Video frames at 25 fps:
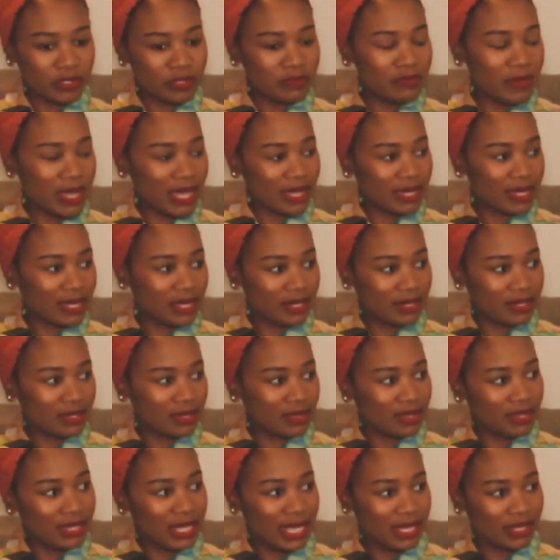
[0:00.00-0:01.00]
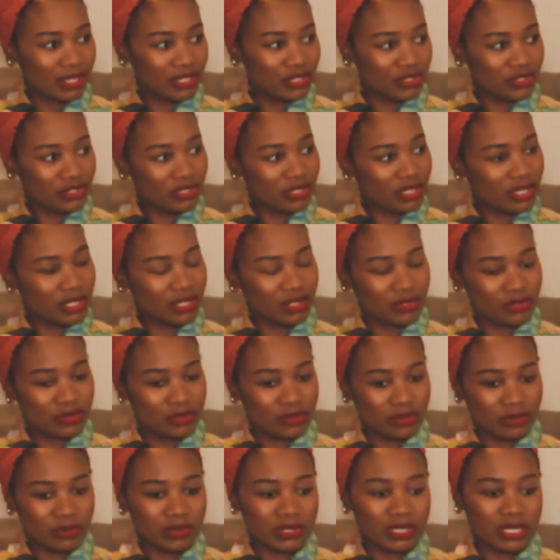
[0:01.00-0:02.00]
bag kind of luggage thing.
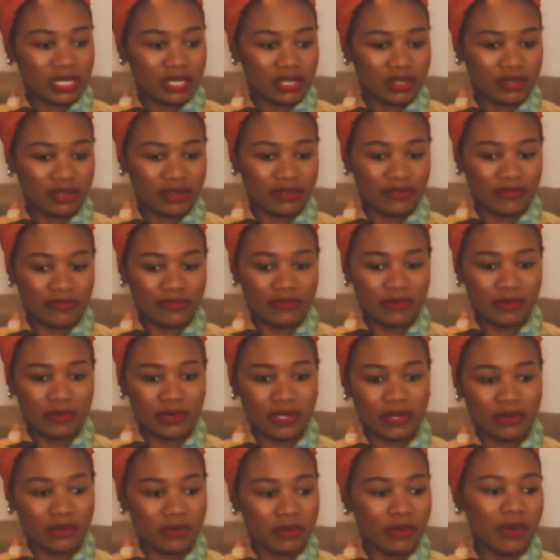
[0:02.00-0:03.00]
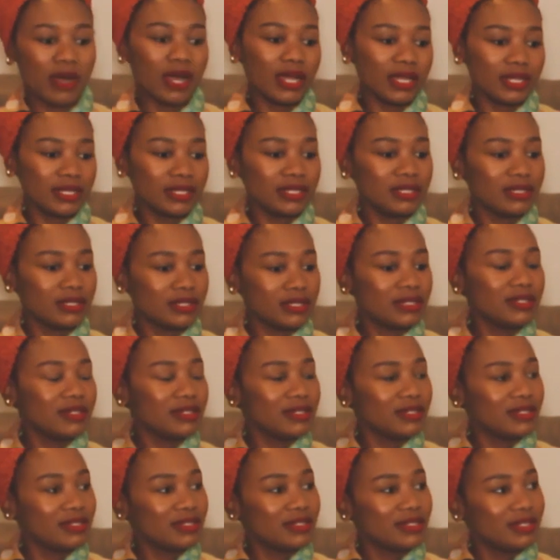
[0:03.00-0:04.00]
So it was like a 4-in-1.
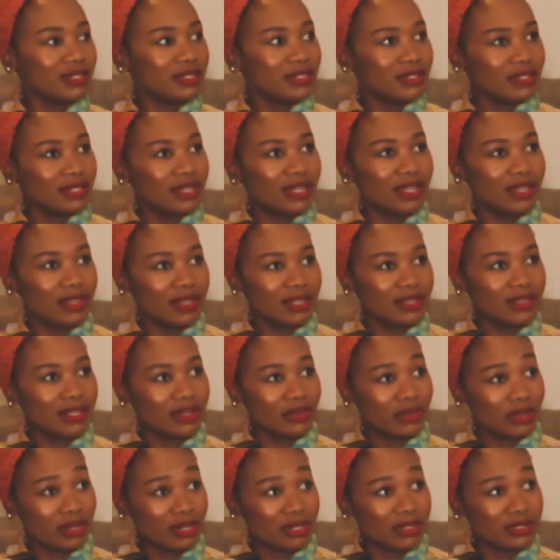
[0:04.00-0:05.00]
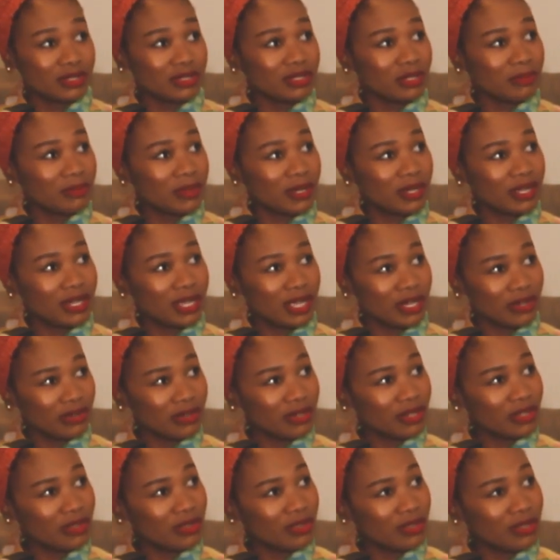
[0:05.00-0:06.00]
I think that cost about
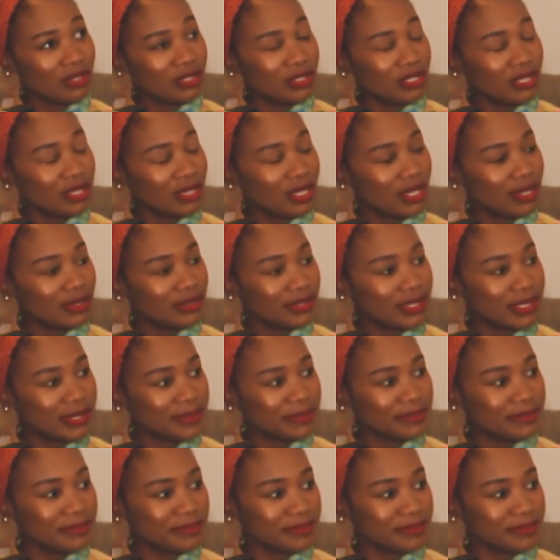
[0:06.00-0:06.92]
130,000.